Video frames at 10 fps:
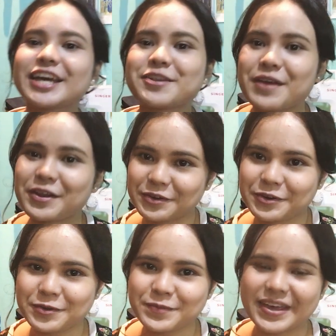in my
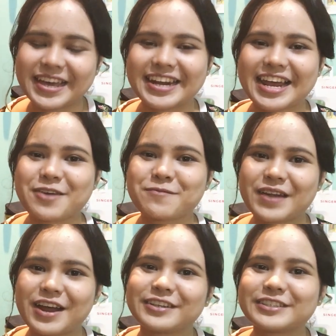room and I'm
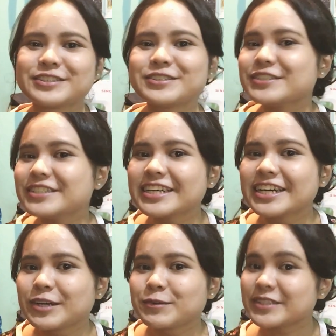proud to
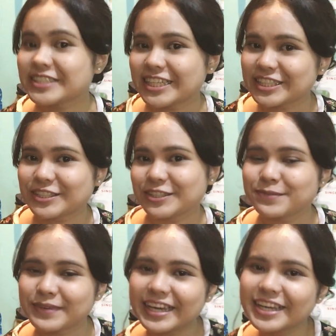present to
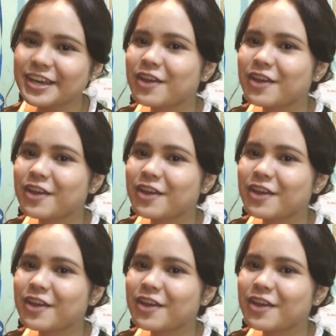you my